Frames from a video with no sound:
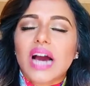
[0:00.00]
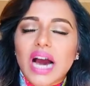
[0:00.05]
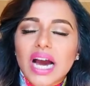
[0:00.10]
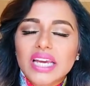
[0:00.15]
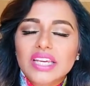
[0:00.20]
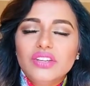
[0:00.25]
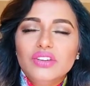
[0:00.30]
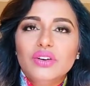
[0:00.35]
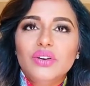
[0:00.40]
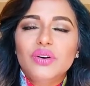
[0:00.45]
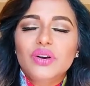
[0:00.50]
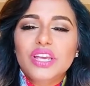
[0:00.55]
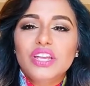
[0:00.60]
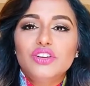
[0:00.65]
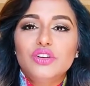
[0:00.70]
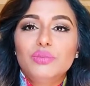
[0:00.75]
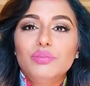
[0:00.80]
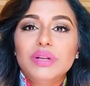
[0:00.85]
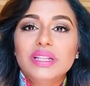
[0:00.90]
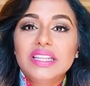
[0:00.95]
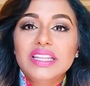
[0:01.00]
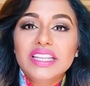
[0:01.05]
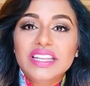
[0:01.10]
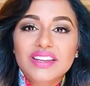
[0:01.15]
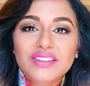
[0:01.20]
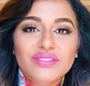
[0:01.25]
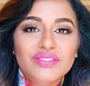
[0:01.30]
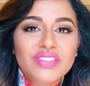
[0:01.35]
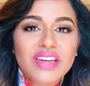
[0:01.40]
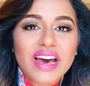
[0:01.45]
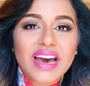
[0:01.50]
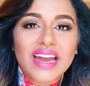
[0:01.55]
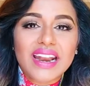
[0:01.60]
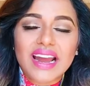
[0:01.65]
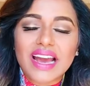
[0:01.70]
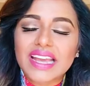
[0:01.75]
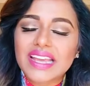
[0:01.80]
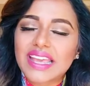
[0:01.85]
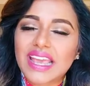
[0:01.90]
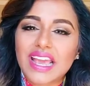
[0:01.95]
Uh, yo, can you believe that?
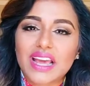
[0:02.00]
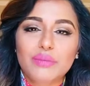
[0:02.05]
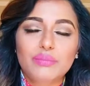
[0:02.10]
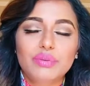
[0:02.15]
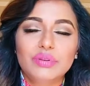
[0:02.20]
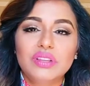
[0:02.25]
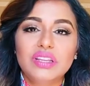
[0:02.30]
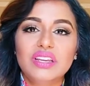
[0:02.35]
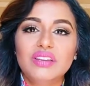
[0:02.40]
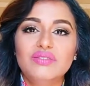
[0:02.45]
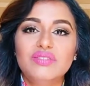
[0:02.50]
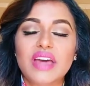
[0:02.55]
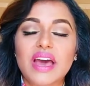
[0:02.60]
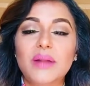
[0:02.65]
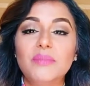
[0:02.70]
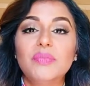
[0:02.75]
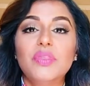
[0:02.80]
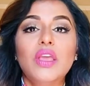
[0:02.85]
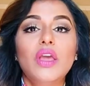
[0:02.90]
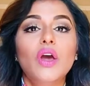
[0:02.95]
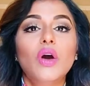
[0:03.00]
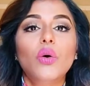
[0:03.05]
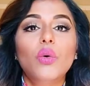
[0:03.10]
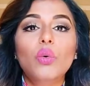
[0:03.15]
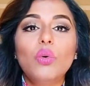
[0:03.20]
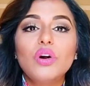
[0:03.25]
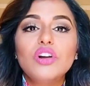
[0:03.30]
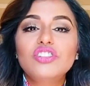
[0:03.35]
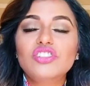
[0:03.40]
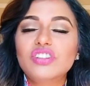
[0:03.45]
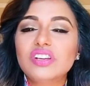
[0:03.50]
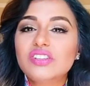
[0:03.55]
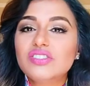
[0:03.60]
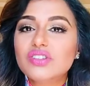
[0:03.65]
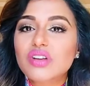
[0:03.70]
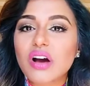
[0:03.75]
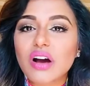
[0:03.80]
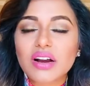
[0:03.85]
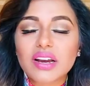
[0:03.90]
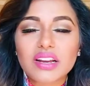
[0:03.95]
I can't believe that. Or she's
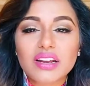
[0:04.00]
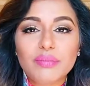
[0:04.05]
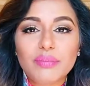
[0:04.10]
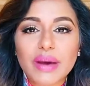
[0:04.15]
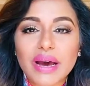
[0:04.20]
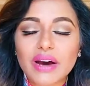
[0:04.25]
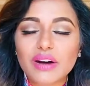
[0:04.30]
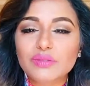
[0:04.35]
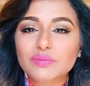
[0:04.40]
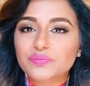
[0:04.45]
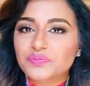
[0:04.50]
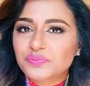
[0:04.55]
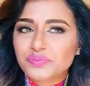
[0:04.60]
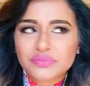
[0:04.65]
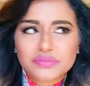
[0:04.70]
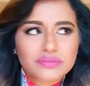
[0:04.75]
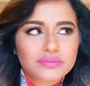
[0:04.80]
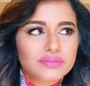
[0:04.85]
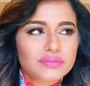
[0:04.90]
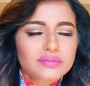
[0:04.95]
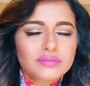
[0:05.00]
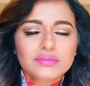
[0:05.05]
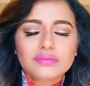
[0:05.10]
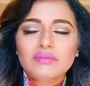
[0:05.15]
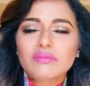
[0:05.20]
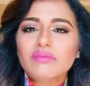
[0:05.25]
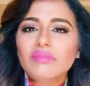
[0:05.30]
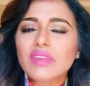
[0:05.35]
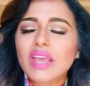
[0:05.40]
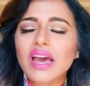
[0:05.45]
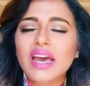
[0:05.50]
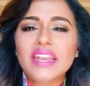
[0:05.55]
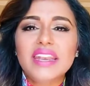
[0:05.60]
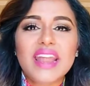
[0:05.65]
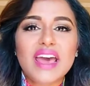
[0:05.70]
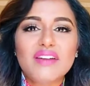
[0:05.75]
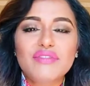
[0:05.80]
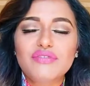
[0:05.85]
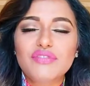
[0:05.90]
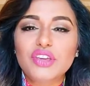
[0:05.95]
talking about a
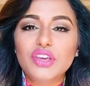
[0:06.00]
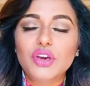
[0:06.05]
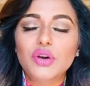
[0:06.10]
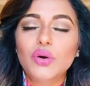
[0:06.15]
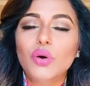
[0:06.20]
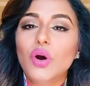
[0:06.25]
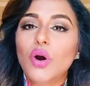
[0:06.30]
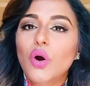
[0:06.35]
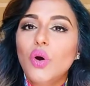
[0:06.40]
nephew